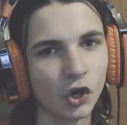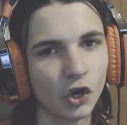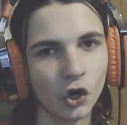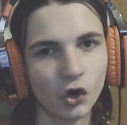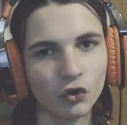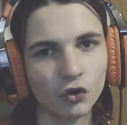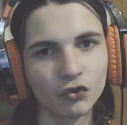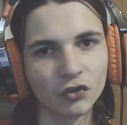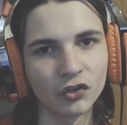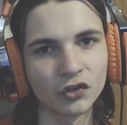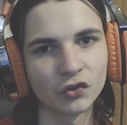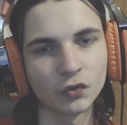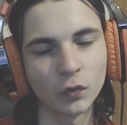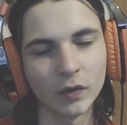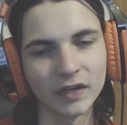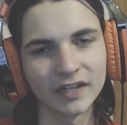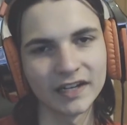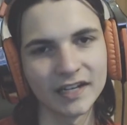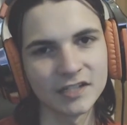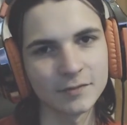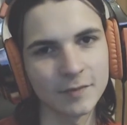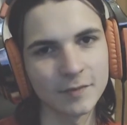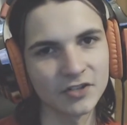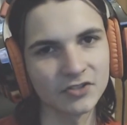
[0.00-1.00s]

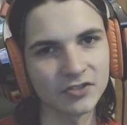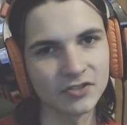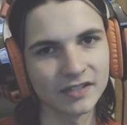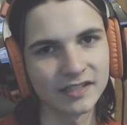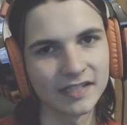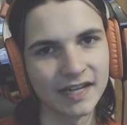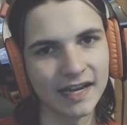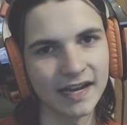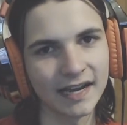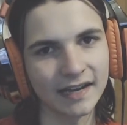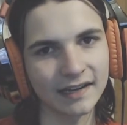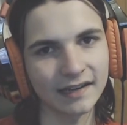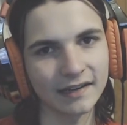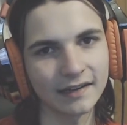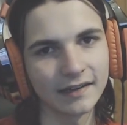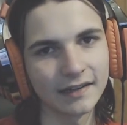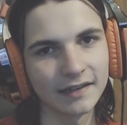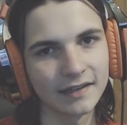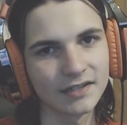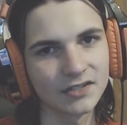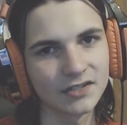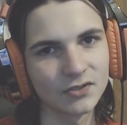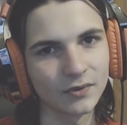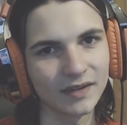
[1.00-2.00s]
129 special attack,
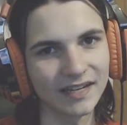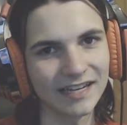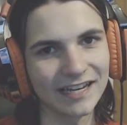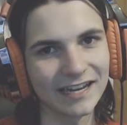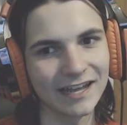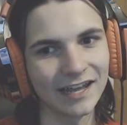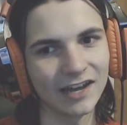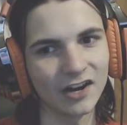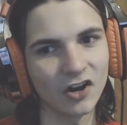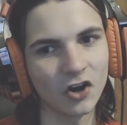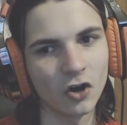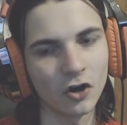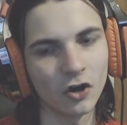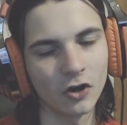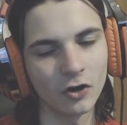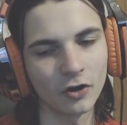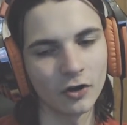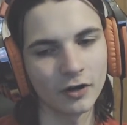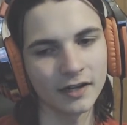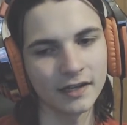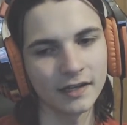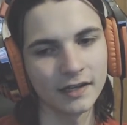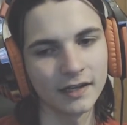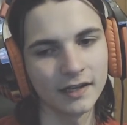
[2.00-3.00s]
so it can hit
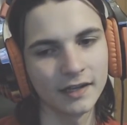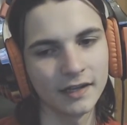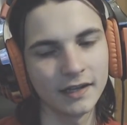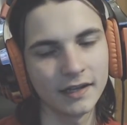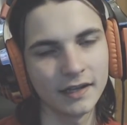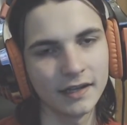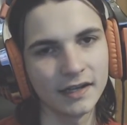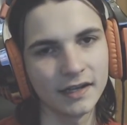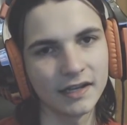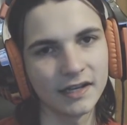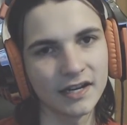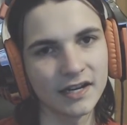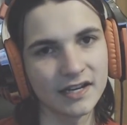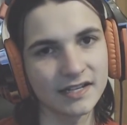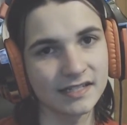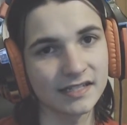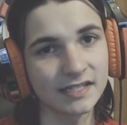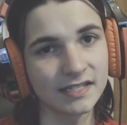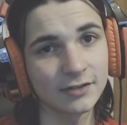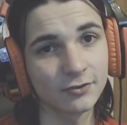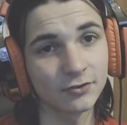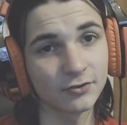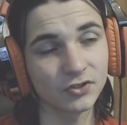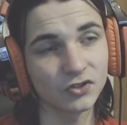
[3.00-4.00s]
hard. It has
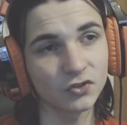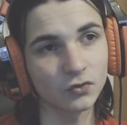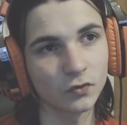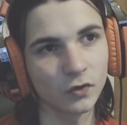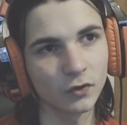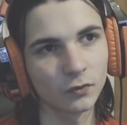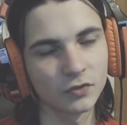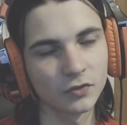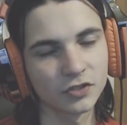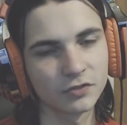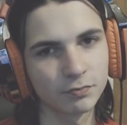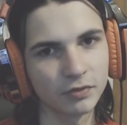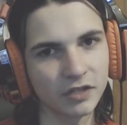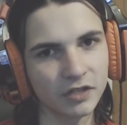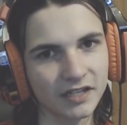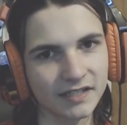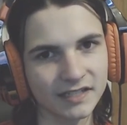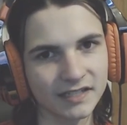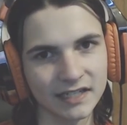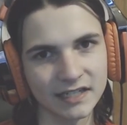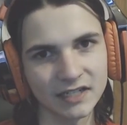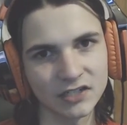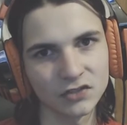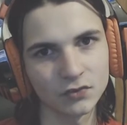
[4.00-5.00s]
Secret Sword, which
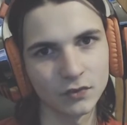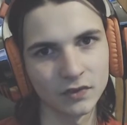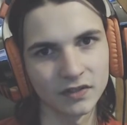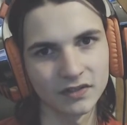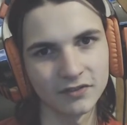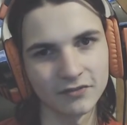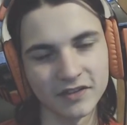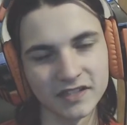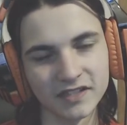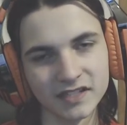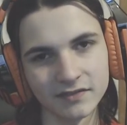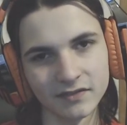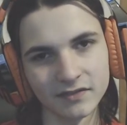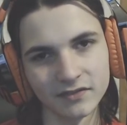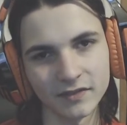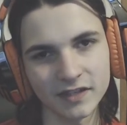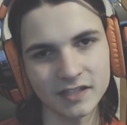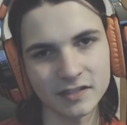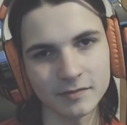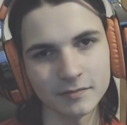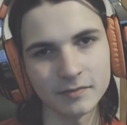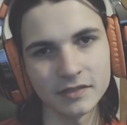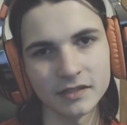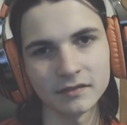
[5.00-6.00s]
blocks any sort of defensive
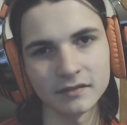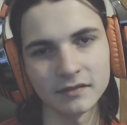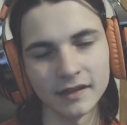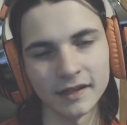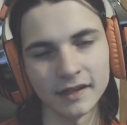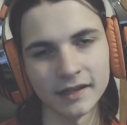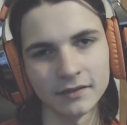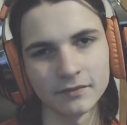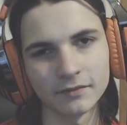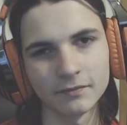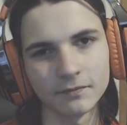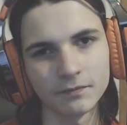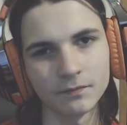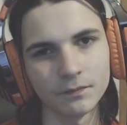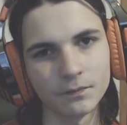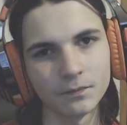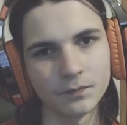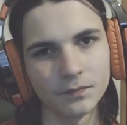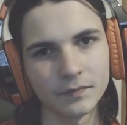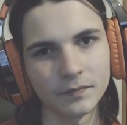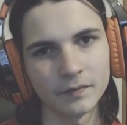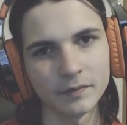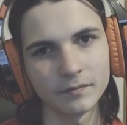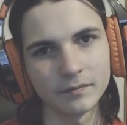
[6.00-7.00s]
investment, like
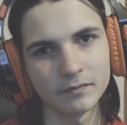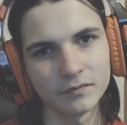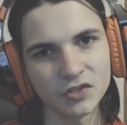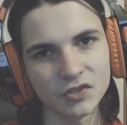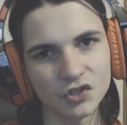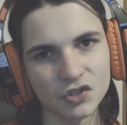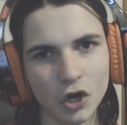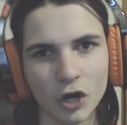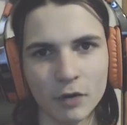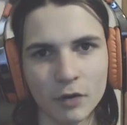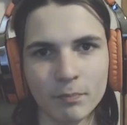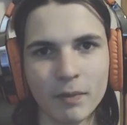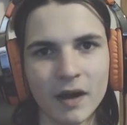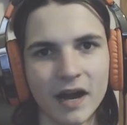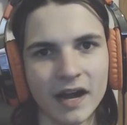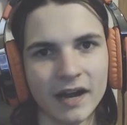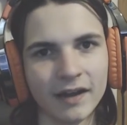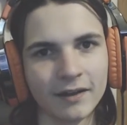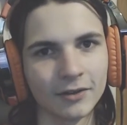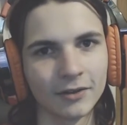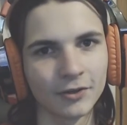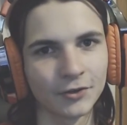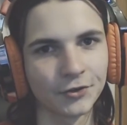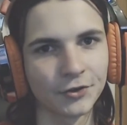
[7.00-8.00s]

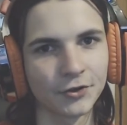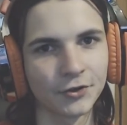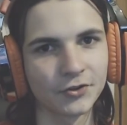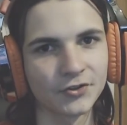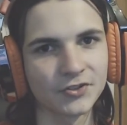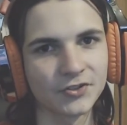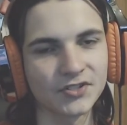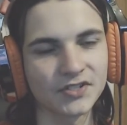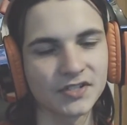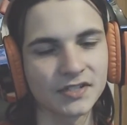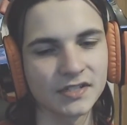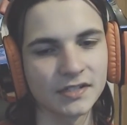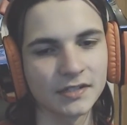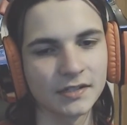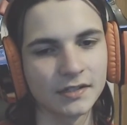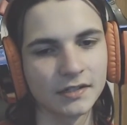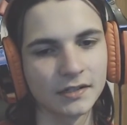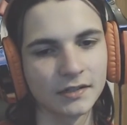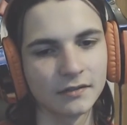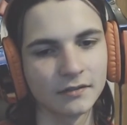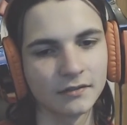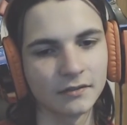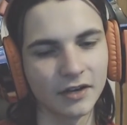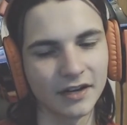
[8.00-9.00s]
Stockpile or Curse.
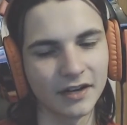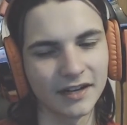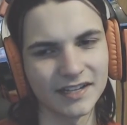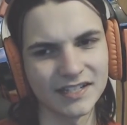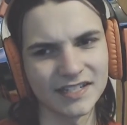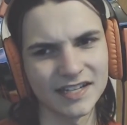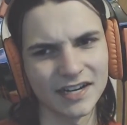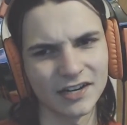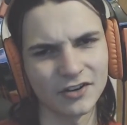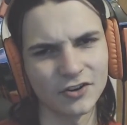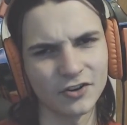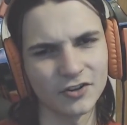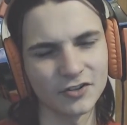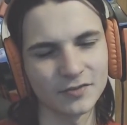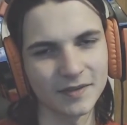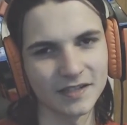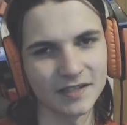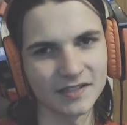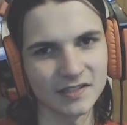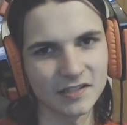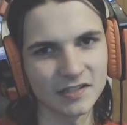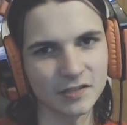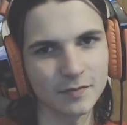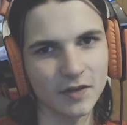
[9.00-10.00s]
Or I guess not Curse
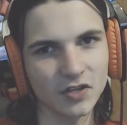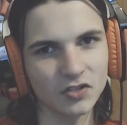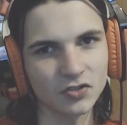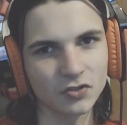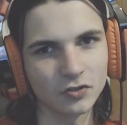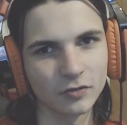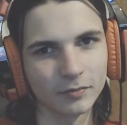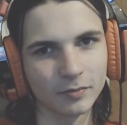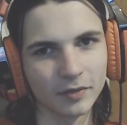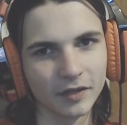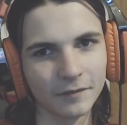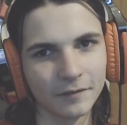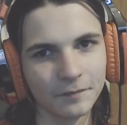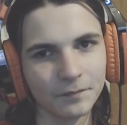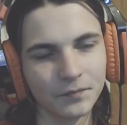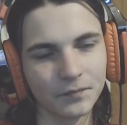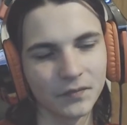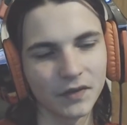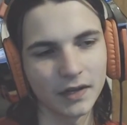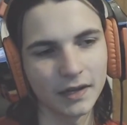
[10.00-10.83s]
because it's special, but